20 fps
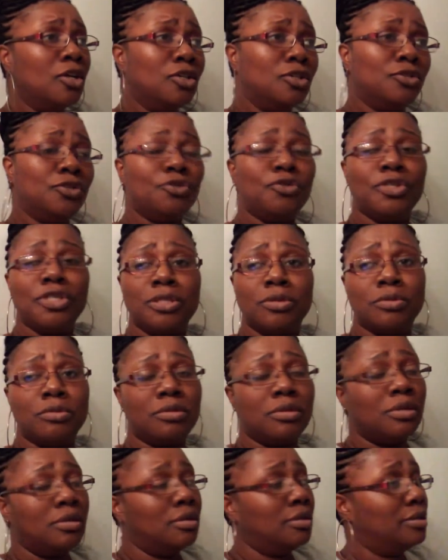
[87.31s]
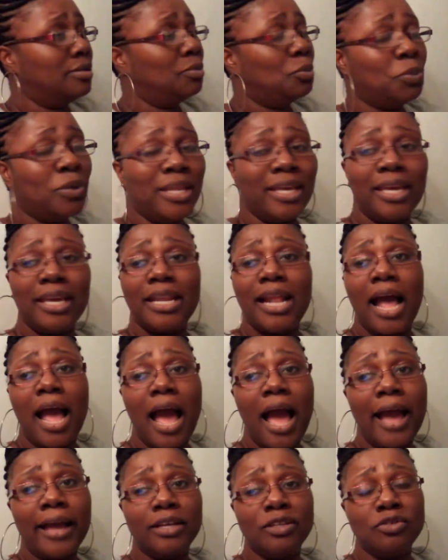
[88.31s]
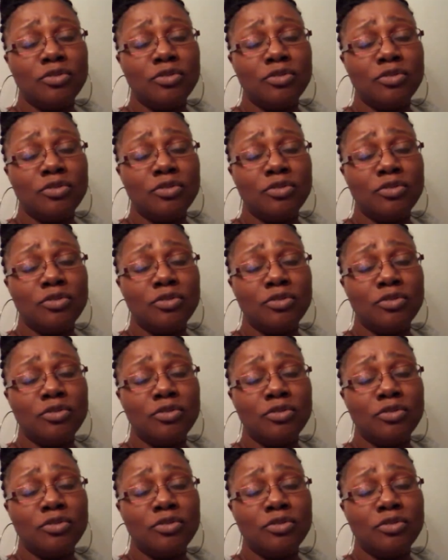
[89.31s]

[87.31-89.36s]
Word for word: you just when it get hot,